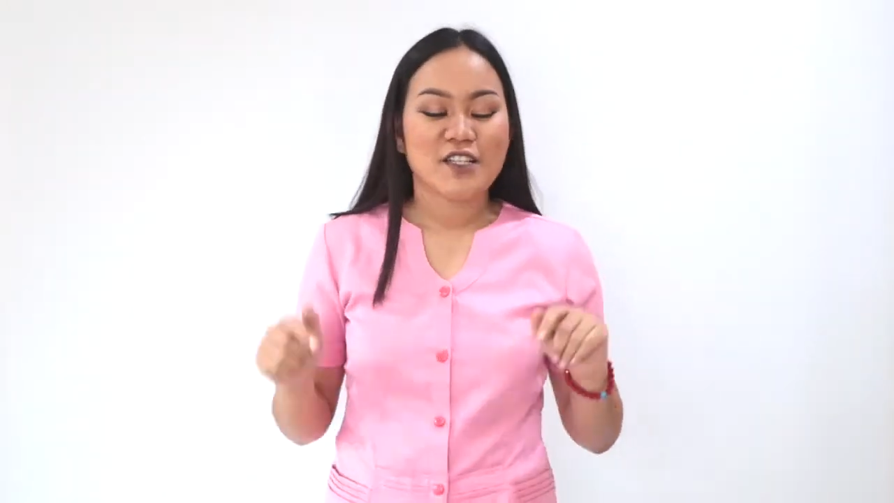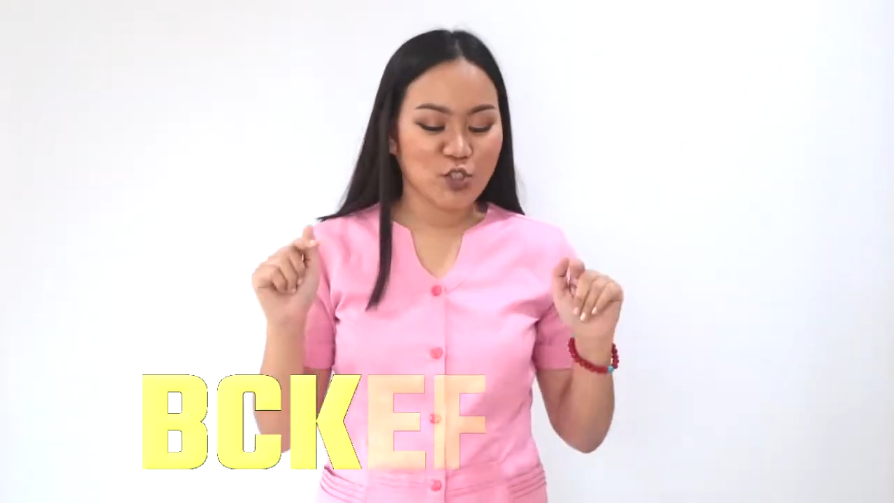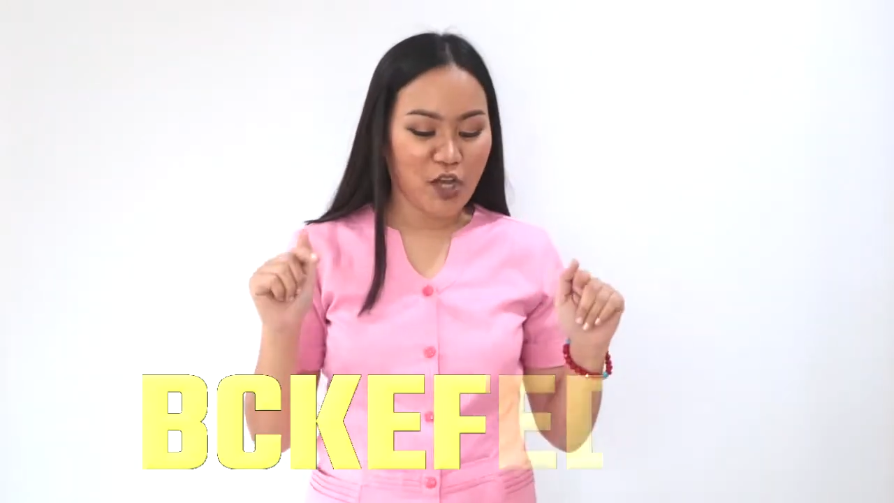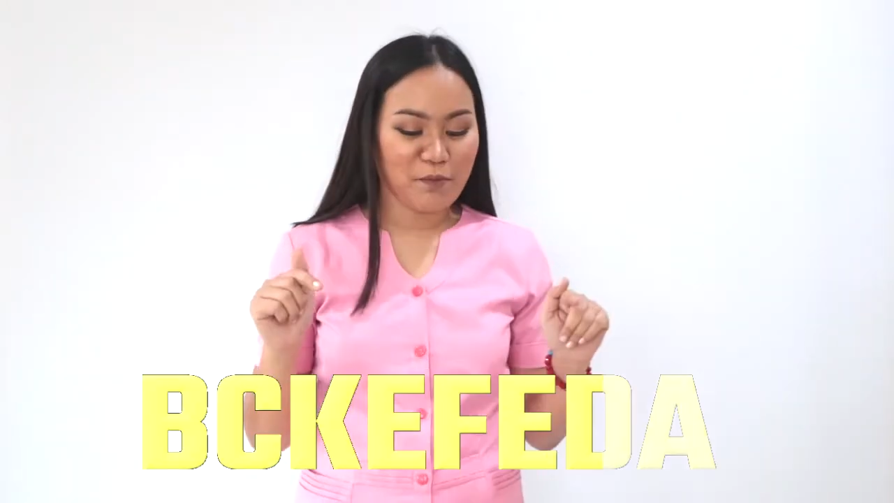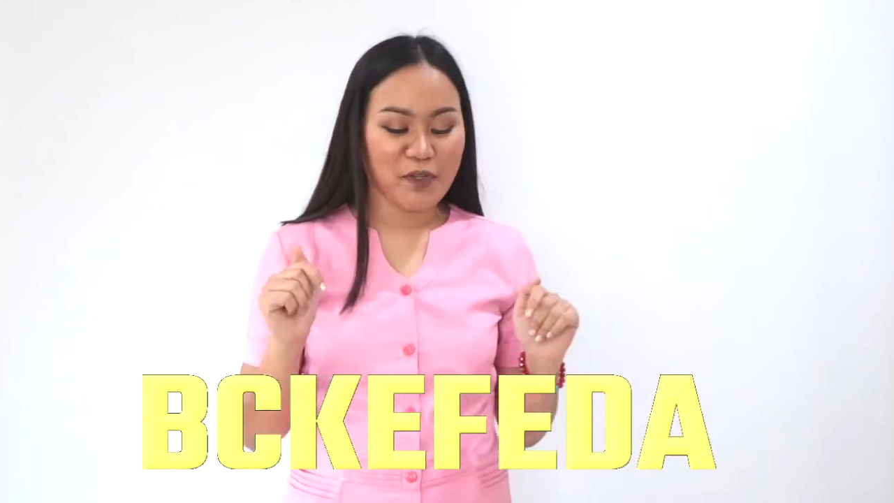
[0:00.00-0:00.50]

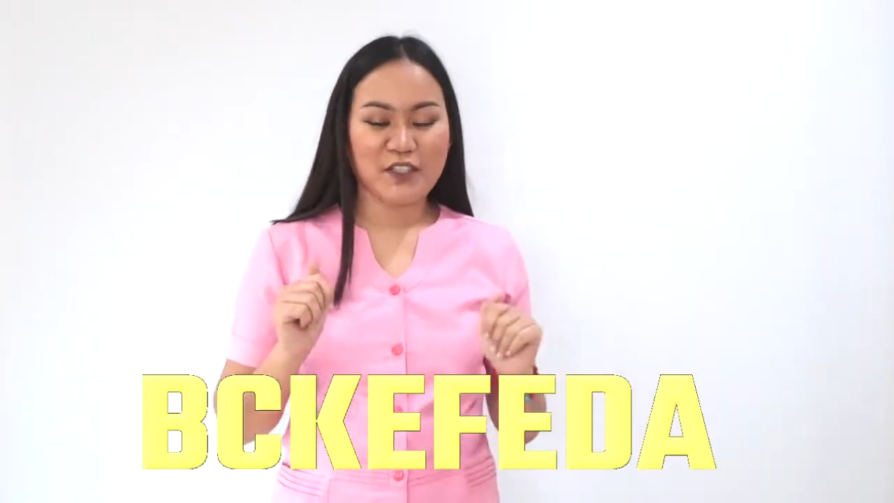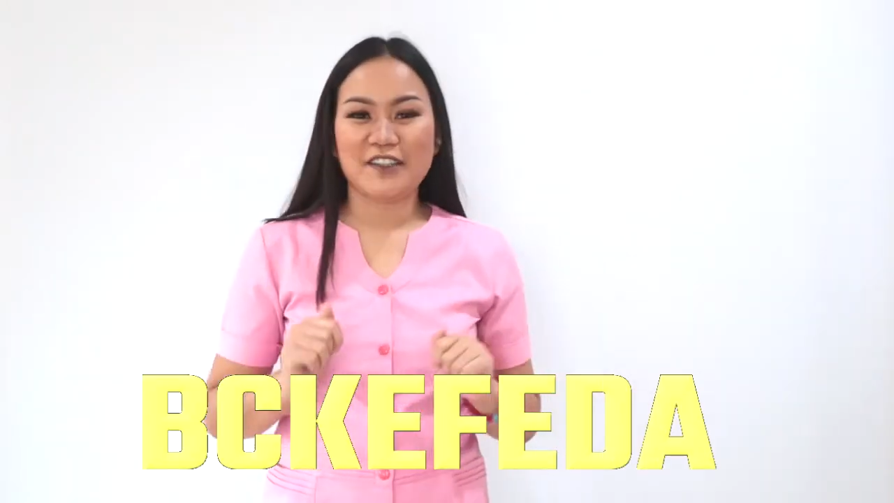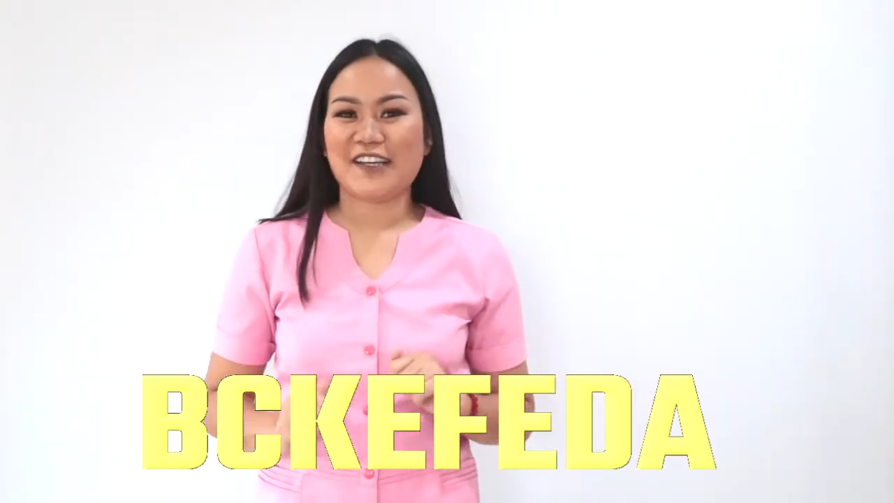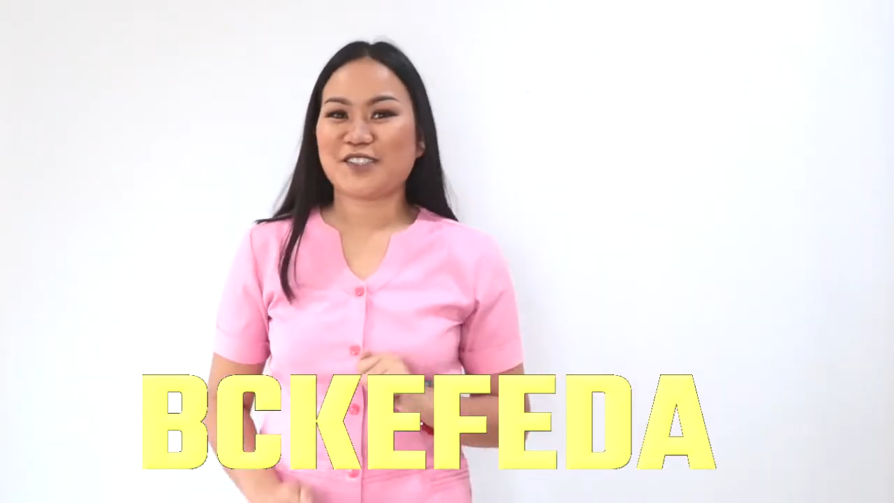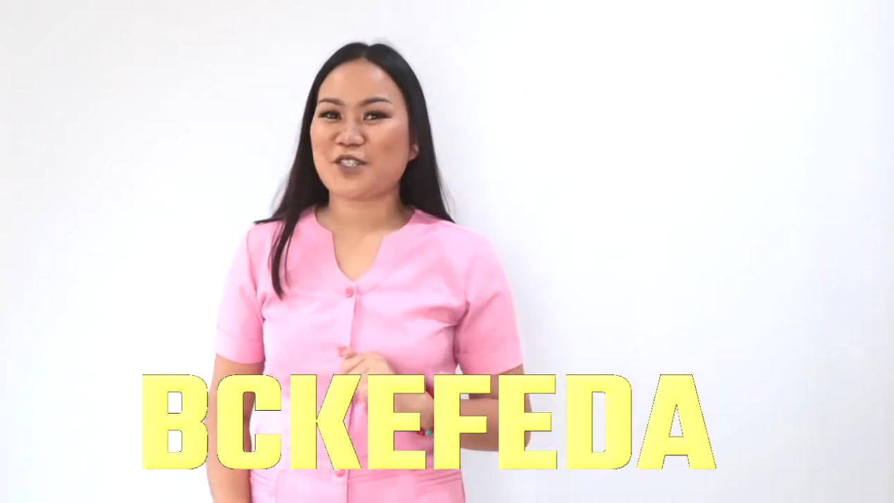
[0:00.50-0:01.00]
Jumble the
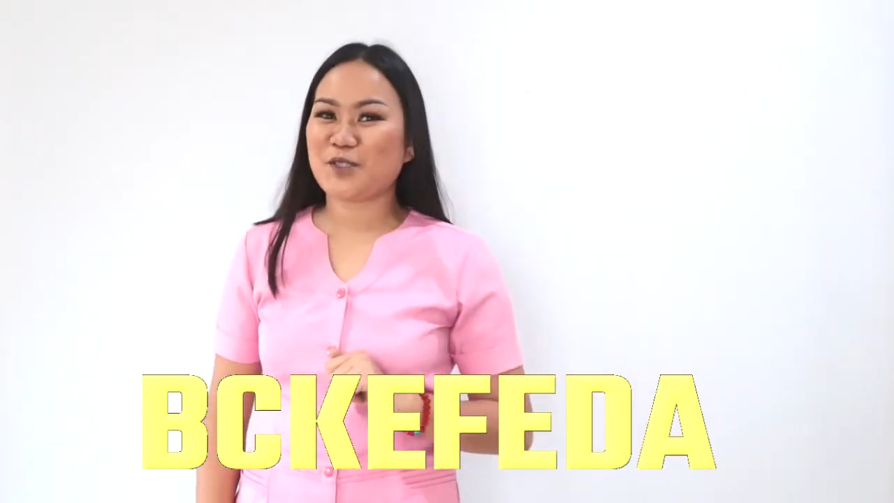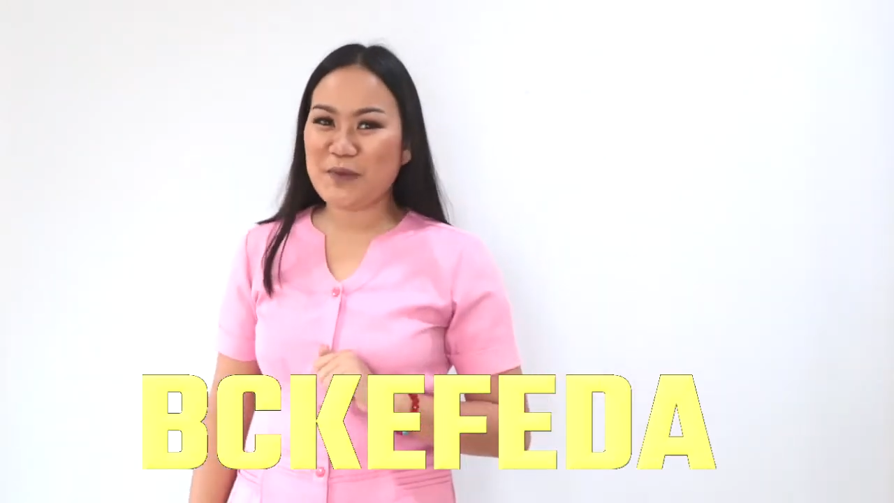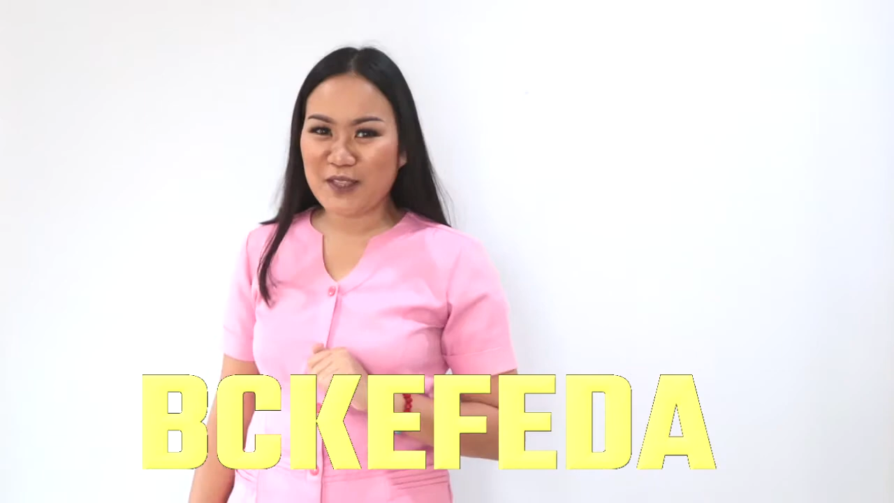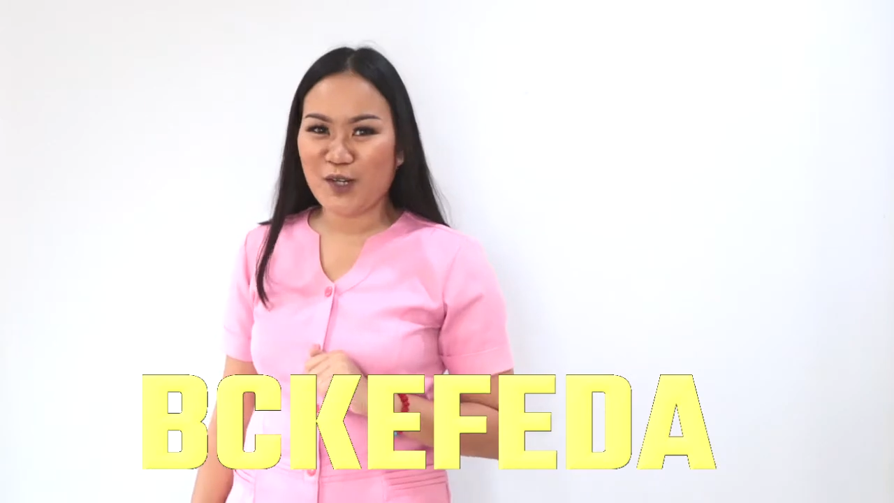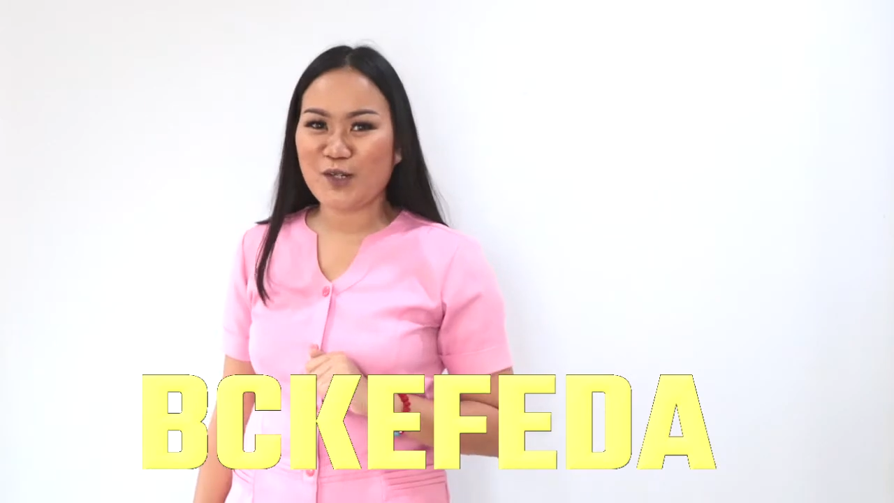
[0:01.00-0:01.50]
letters
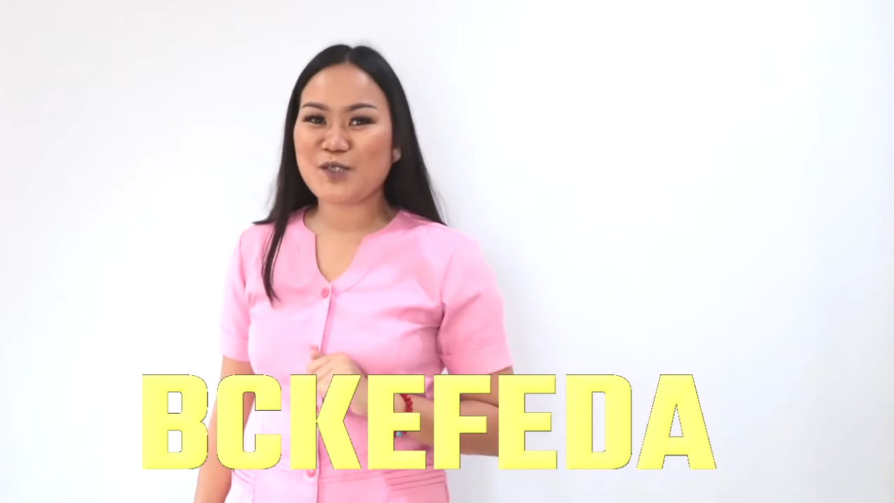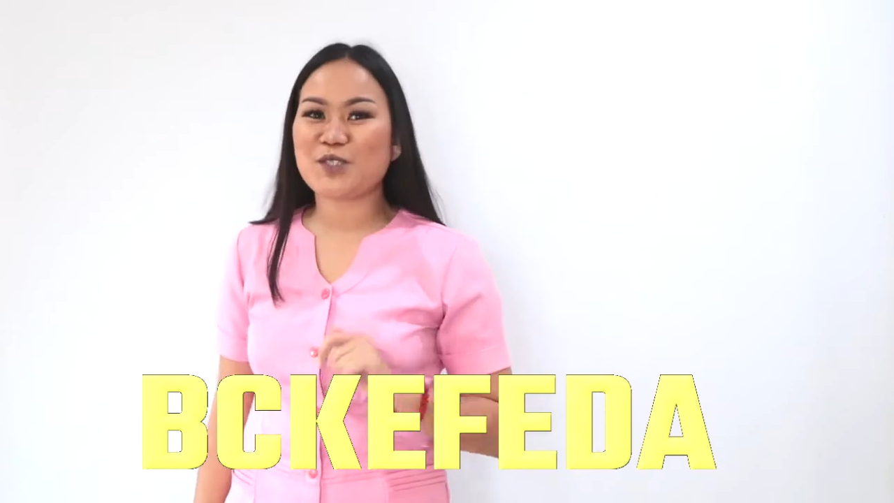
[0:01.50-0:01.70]
below